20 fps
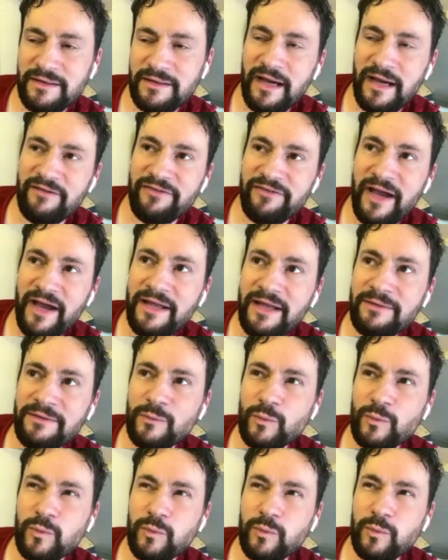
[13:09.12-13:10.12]
I've had
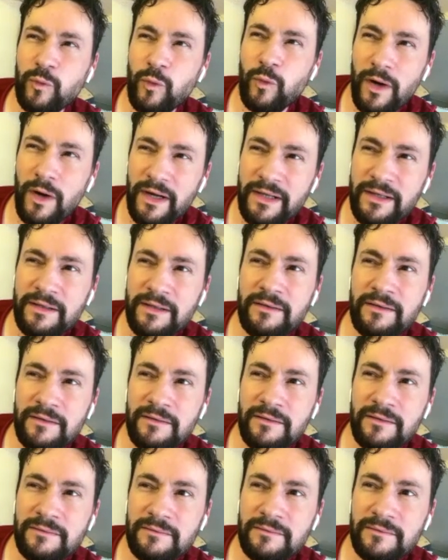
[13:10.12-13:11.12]

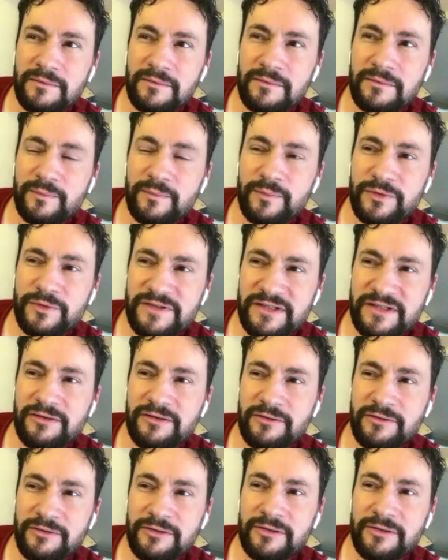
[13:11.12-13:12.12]
one
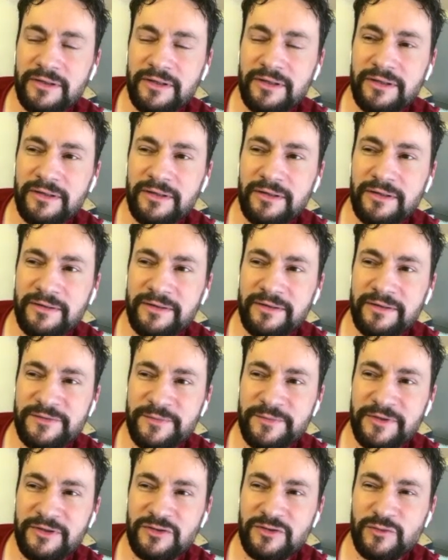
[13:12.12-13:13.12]
particular
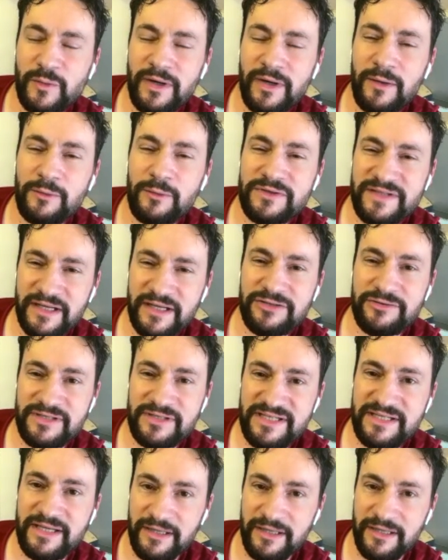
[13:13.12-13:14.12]
experience where I was actually
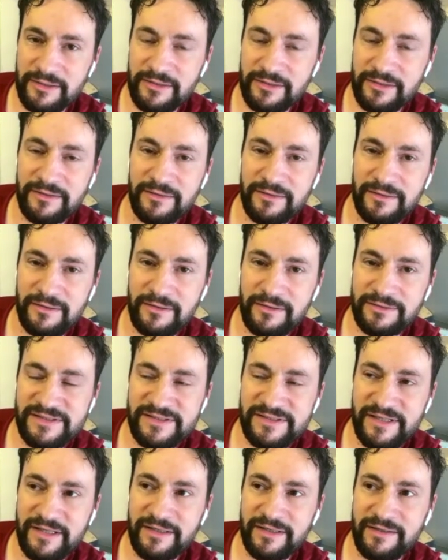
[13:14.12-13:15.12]
scared on
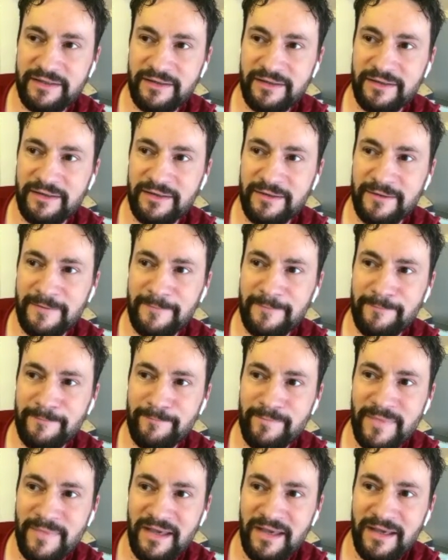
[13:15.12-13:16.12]
set. So
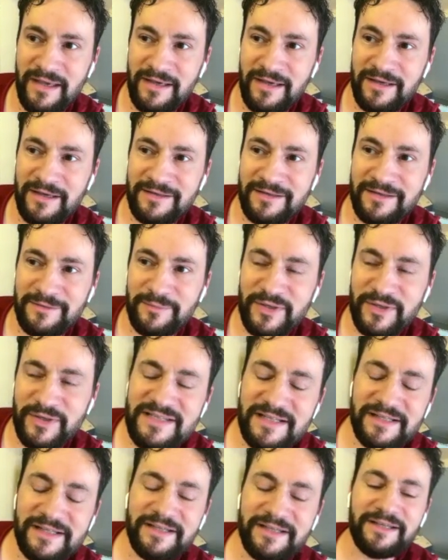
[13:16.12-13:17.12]

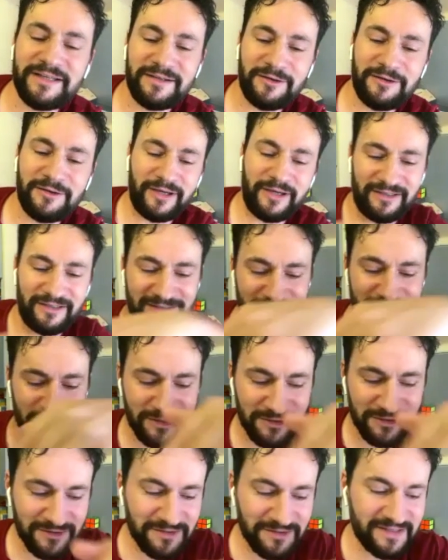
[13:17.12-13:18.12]

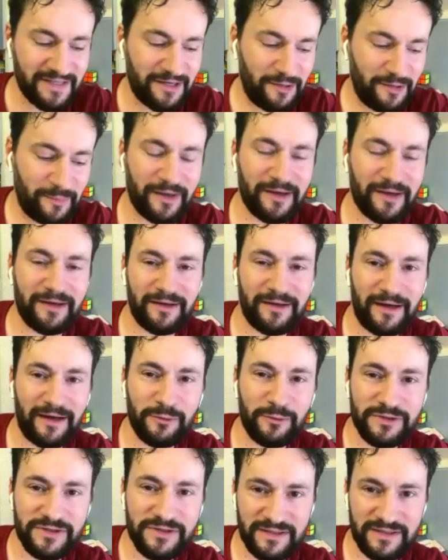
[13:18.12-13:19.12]
here's the setup. I
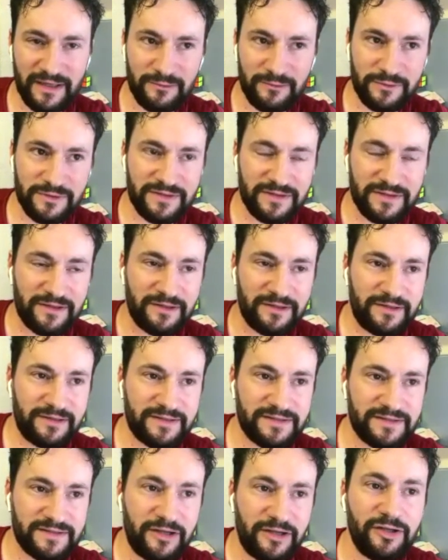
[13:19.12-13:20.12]
was a
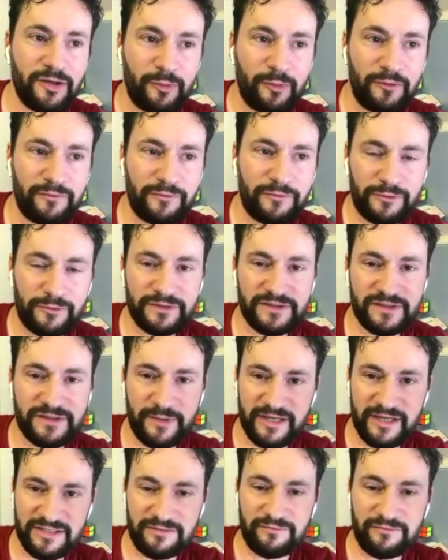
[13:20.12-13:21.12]
stunt double for
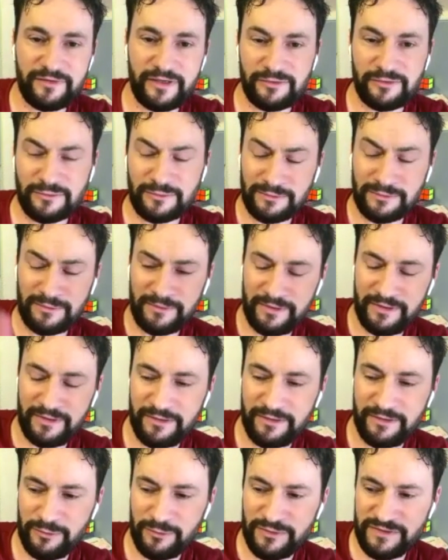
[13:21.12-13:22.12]
Sebastian Vettel,
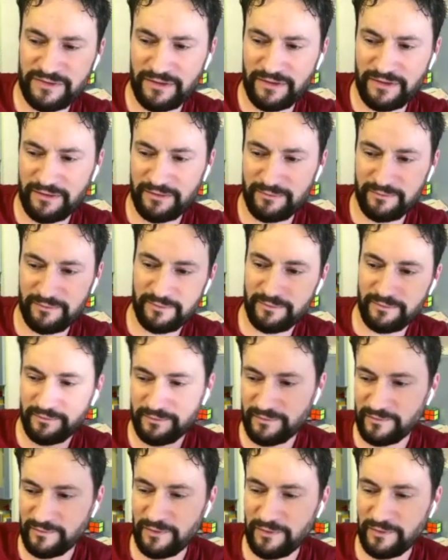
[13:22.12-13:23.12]
who's
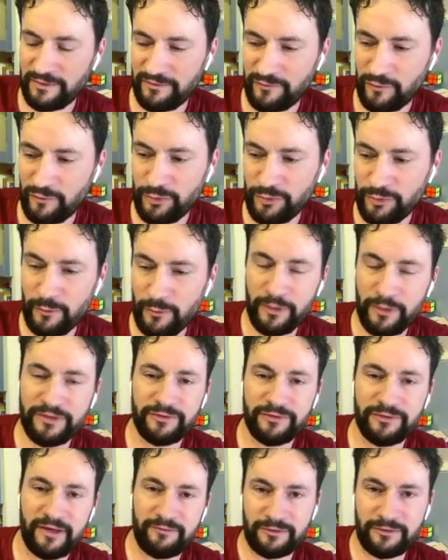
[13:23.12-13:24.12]
a Formula One
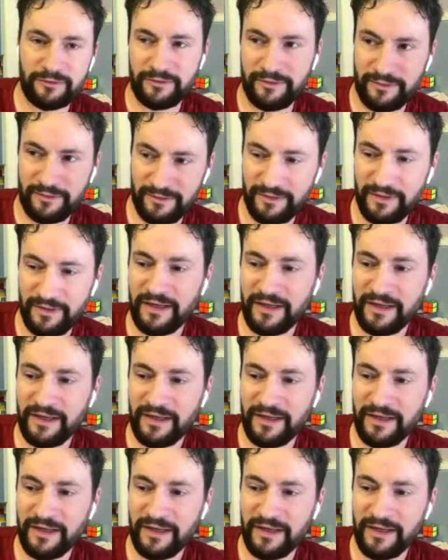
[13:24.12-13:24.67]
driver, and